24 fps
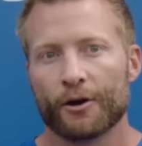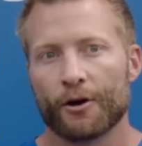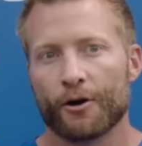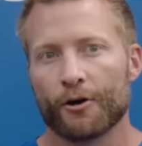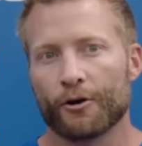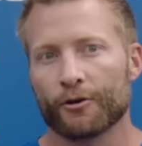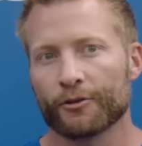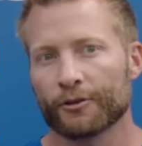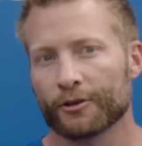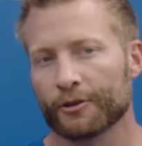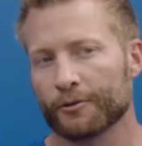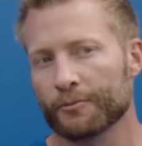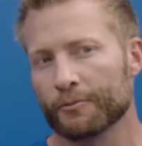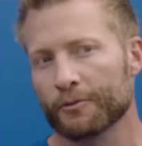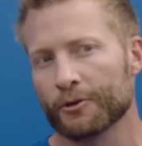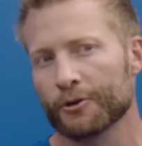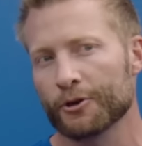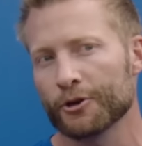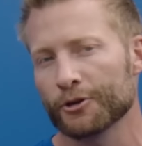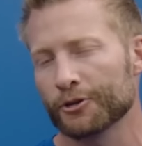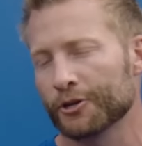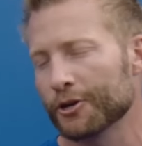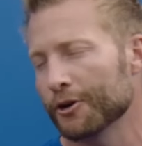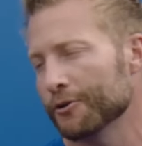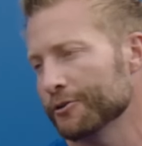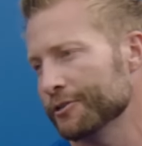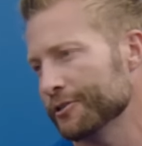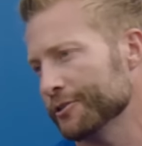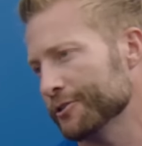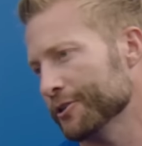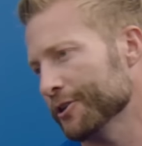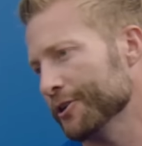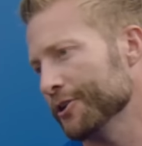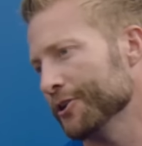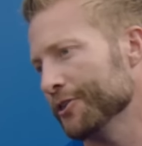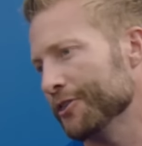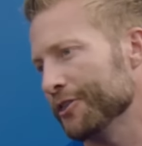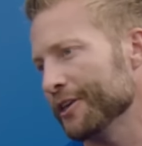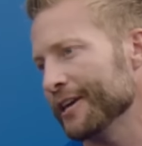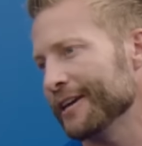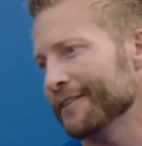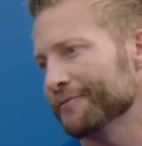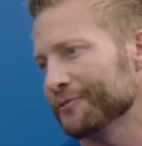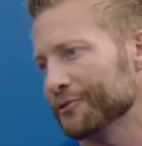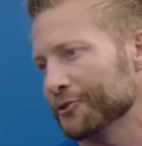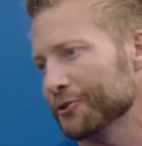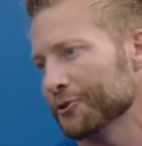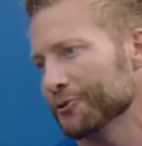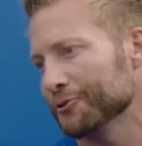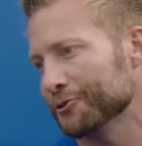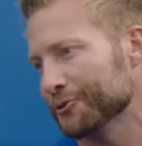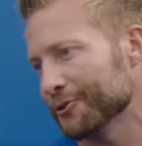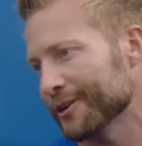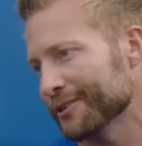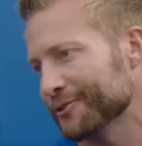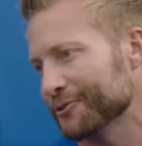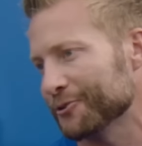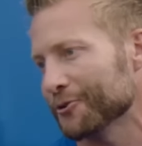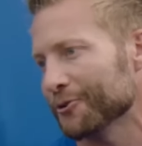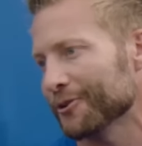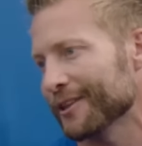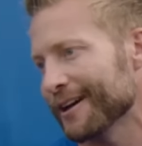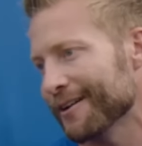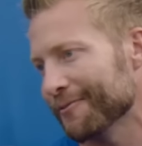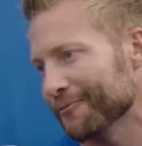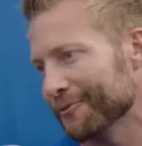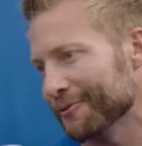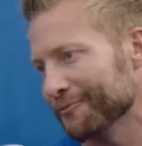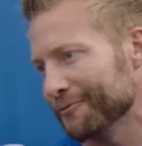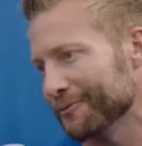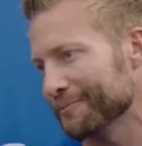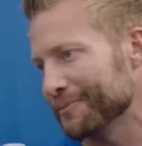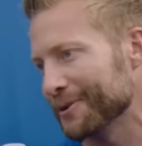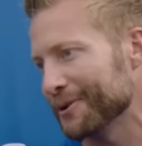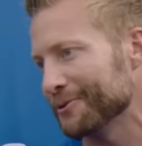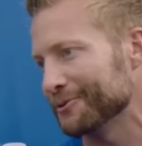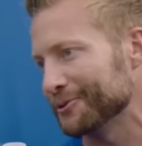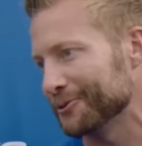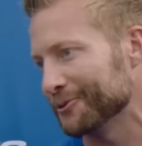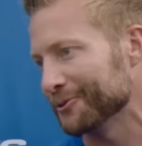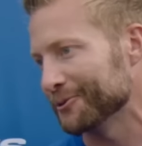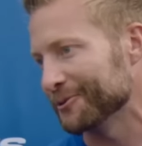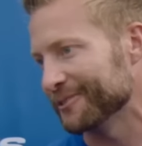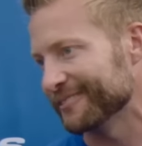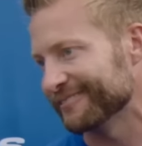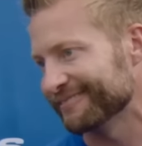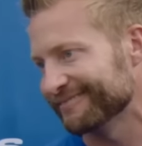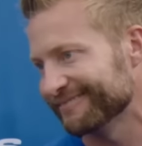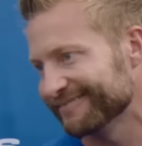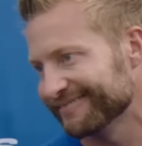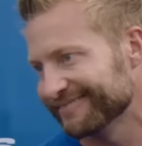all the good coaches are good thieves too. So I stole that one from Coach Gruden.